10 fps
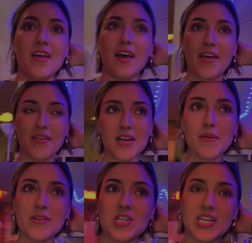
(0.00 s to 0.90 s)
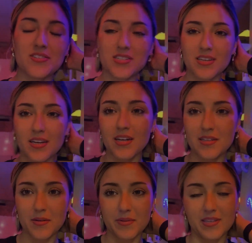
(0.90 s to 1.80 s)
I thought about changing the
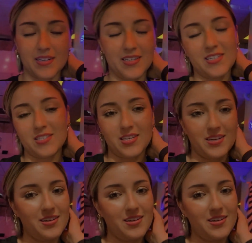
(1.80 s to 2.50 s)
color, but then I just